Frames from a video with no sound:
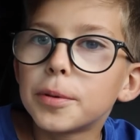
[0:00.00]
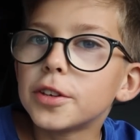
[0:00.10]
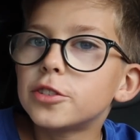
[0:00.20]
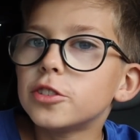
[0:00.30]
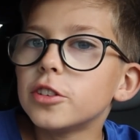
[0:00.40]

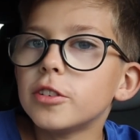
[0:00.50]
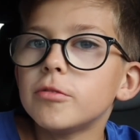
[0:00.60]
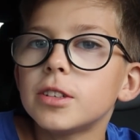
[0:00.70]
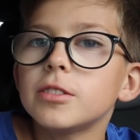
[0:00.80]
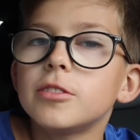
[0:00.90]
But you know
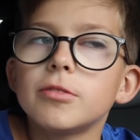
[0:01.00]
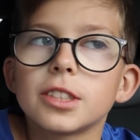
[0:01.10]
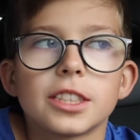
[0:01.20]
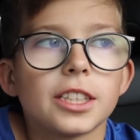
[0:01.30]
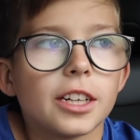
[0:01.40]
who I do
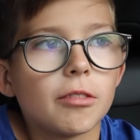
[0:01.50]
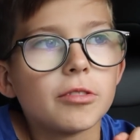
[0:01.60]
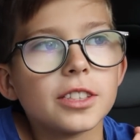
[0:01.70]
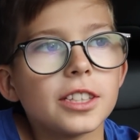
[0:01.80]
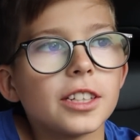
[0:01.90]
want to see? I
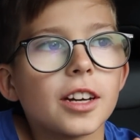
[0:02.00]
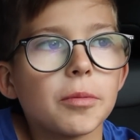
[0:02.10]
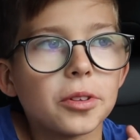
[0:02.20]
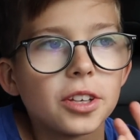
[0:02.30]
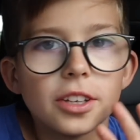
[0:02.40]
want to see a
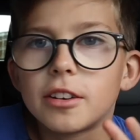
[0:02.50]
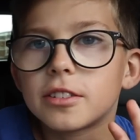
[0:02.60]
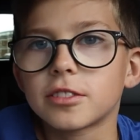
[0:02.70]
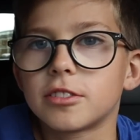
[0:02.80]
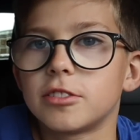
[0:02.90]
couple of the
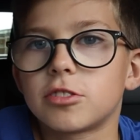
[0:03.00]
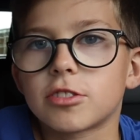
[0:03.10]
youngsters